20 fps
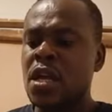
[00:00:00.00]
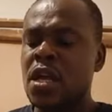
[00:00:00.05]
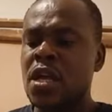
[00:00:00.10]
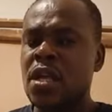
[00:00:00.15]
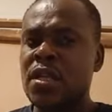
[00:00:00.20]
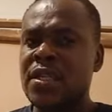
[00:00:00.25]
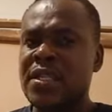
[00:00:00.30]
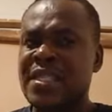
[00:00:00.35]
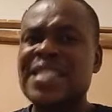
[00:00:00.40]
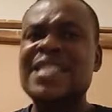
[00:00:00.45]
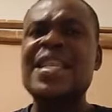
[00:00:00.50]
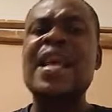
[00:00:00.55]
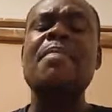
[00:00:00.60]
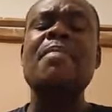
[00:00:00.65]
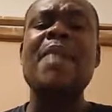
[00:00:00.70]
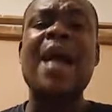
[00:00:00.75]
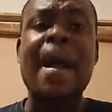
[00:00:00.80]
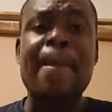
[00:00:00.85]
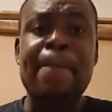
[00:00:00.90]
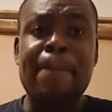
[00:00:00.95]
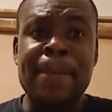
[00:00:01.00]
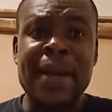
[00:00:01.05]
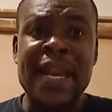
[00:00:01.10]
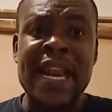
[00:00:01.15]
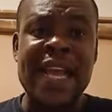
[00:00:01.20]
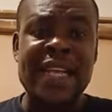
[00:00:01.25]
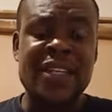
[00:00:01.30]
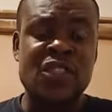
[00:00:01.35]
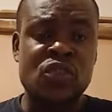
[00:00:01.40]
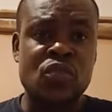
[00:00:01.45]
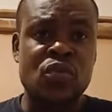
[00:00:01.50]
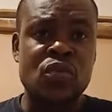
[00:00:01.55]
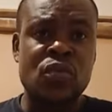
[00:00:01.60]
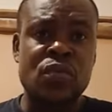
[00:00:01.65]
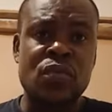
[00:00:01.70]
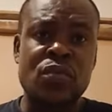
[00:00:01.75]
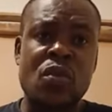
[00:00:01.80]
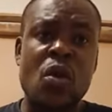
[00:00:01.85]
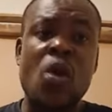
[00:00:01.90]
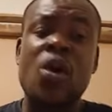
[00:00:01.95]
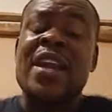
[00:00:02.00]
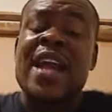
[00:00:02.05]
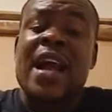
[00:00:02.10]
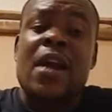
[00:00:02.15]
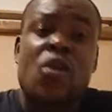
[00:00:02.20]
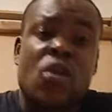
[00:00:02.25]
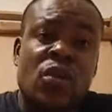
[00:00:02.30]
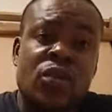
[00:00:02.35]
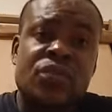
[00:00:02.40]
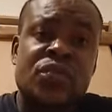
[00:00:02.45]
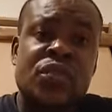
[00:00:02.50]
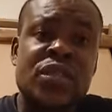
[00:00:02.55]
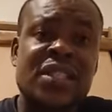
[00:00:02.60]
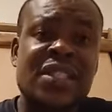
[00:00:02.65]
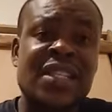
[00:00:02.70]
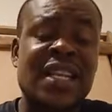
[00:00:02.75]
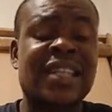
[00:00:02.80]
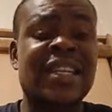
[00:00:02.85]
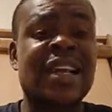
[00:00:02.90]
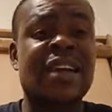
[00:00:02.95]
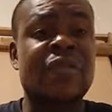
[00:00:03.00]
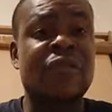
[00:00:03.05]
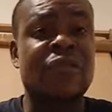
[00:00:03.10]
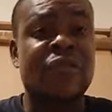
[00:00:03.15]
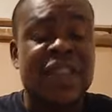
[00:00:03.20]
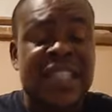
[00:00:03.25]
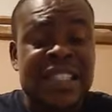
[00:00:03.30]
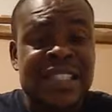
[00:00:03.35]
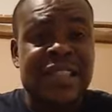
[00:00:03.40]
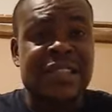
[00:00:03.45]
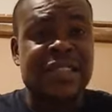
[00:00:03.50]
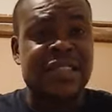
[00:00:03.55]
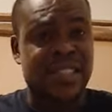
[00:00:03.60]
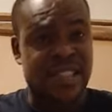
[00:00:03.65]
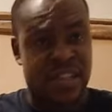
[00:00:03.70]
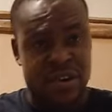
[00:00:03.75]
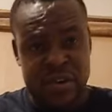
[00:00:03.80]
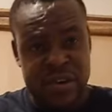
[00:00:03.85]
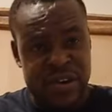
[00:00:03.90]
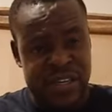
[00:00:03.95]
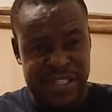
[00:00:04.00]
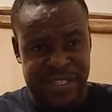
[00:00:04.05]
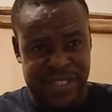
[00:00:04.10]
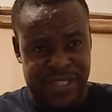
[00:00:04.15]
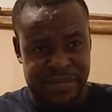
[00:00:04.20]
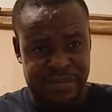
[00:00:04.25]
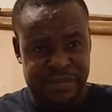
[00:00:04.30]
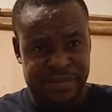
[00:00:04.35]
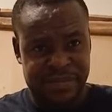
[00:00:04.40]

Same applies to other countries that are facing terrorism.